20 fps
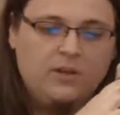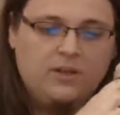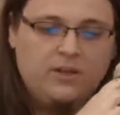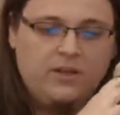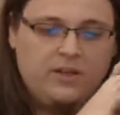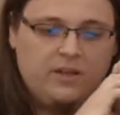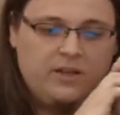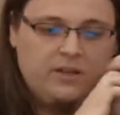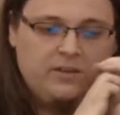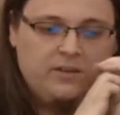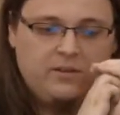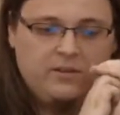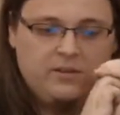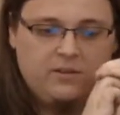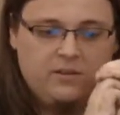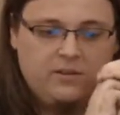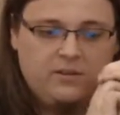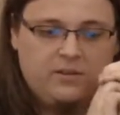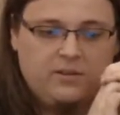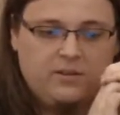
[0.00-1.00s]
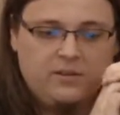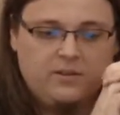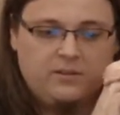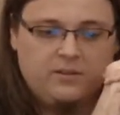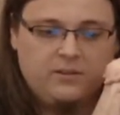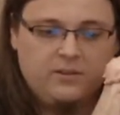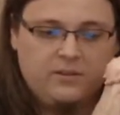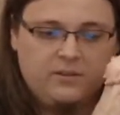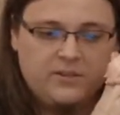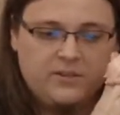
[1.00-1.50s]
And uh,
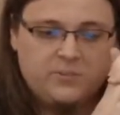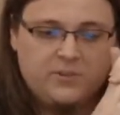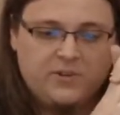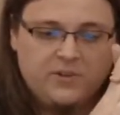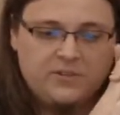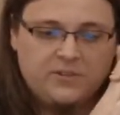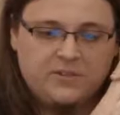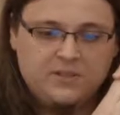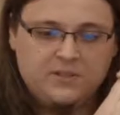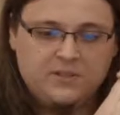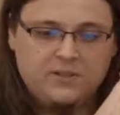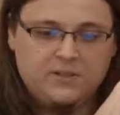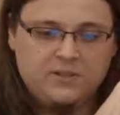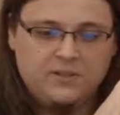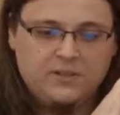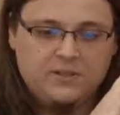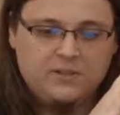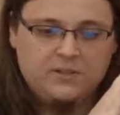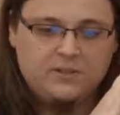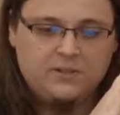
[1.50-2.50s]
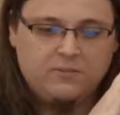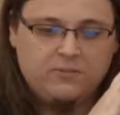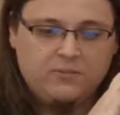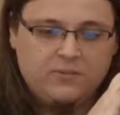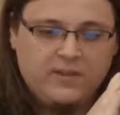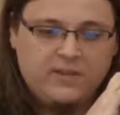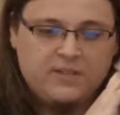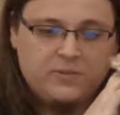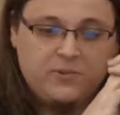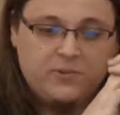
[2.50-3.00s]
experienced indie, we
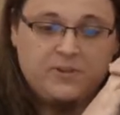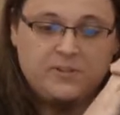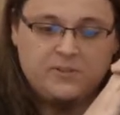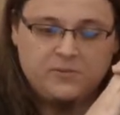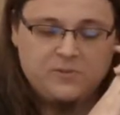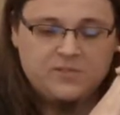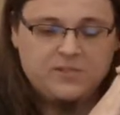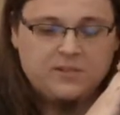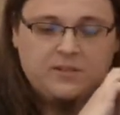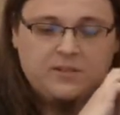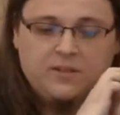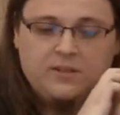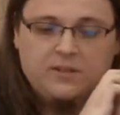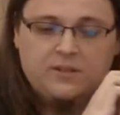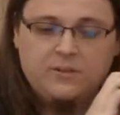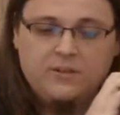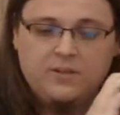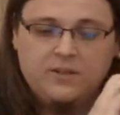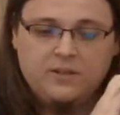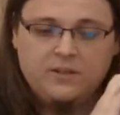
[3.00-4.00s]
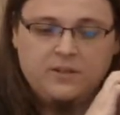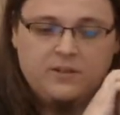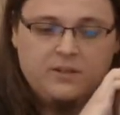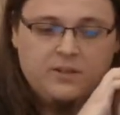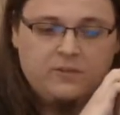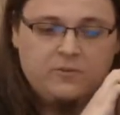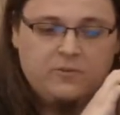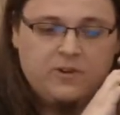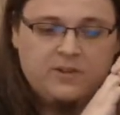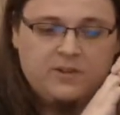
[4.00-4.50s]
experienced recently in
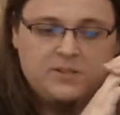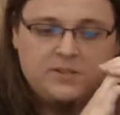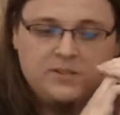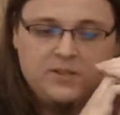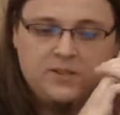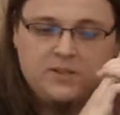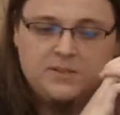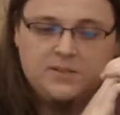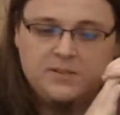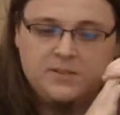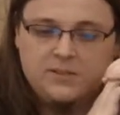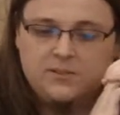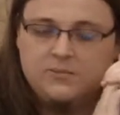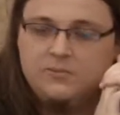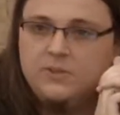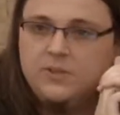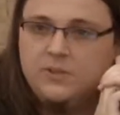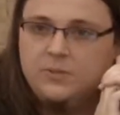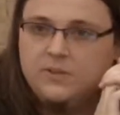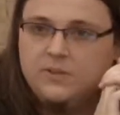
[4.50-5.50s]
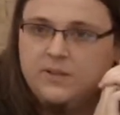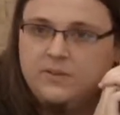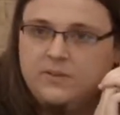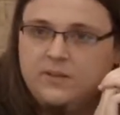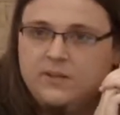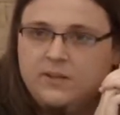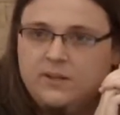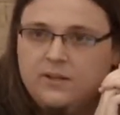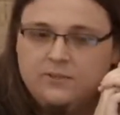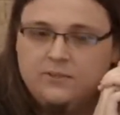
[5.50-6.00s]
the renaissance, know that
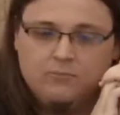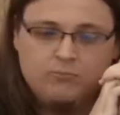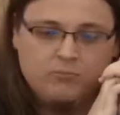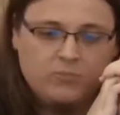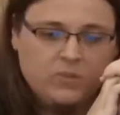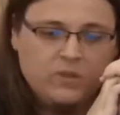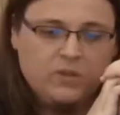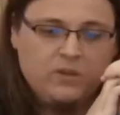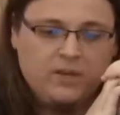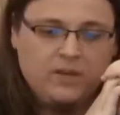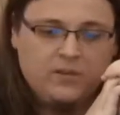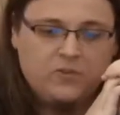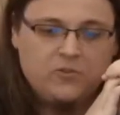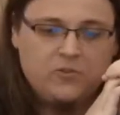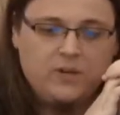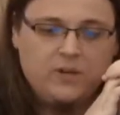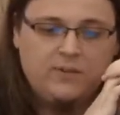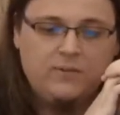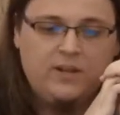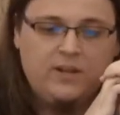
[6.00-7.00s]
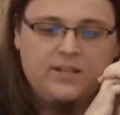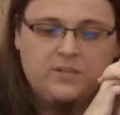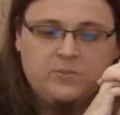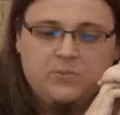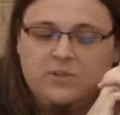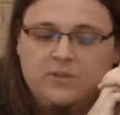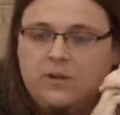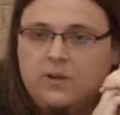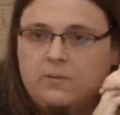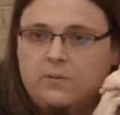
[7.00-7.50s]
the um, entry level has
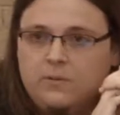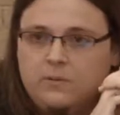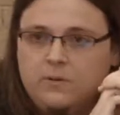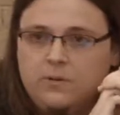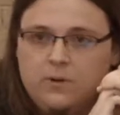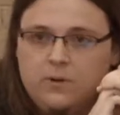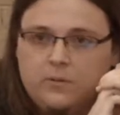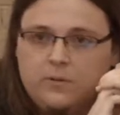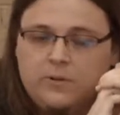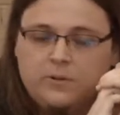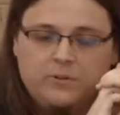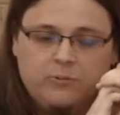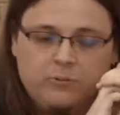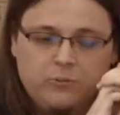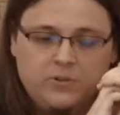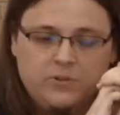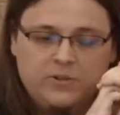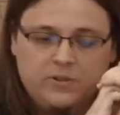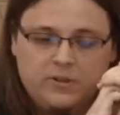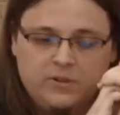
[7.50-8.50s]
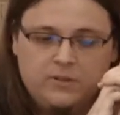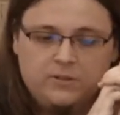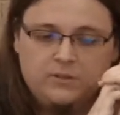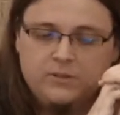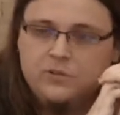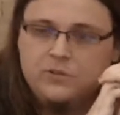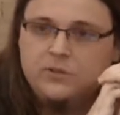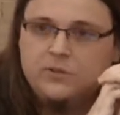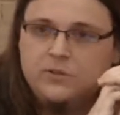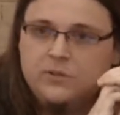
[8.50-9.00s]
been lower, lowered with the
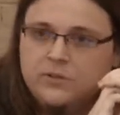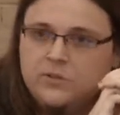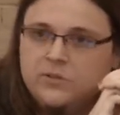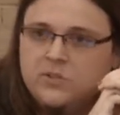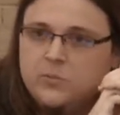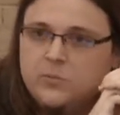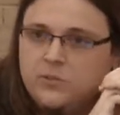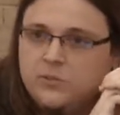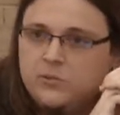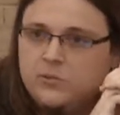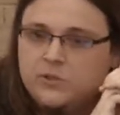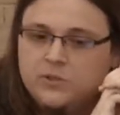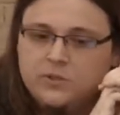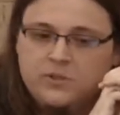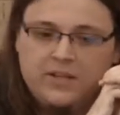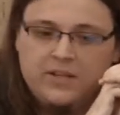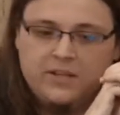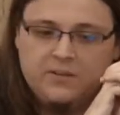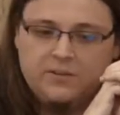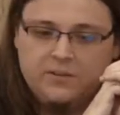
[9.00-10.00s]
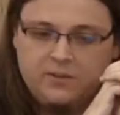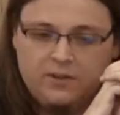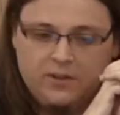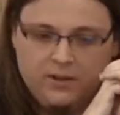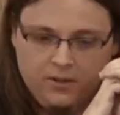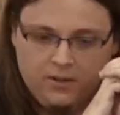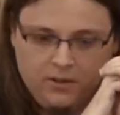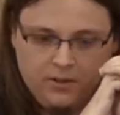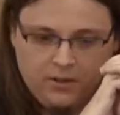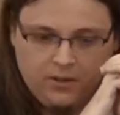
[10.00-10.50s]
digital distribution and
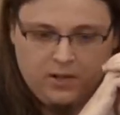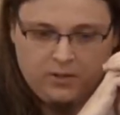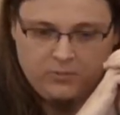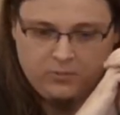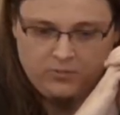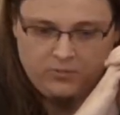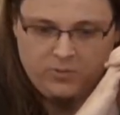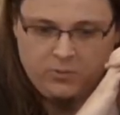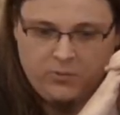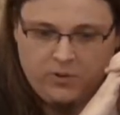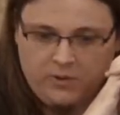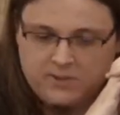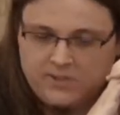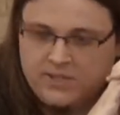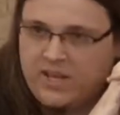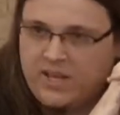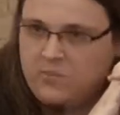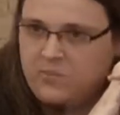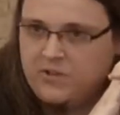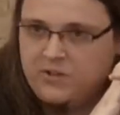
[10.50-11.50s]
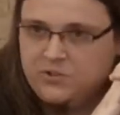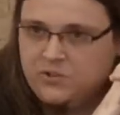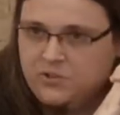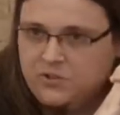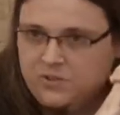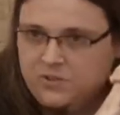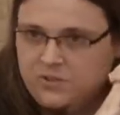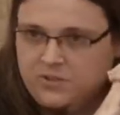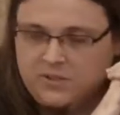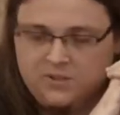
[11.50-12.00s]
out-of-the-box game
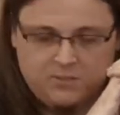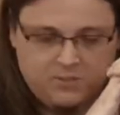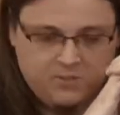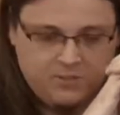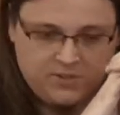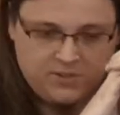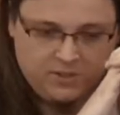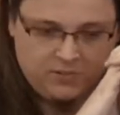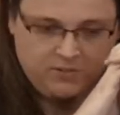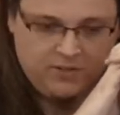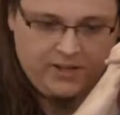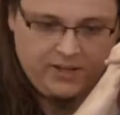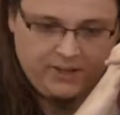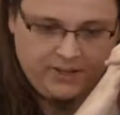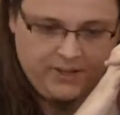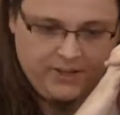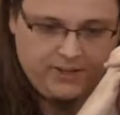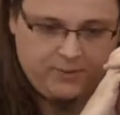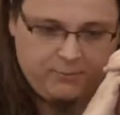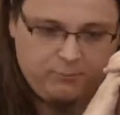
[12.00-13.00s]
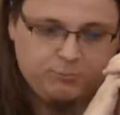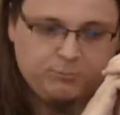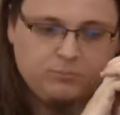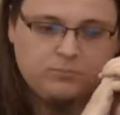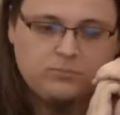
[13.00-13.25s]
engines and stuff like that.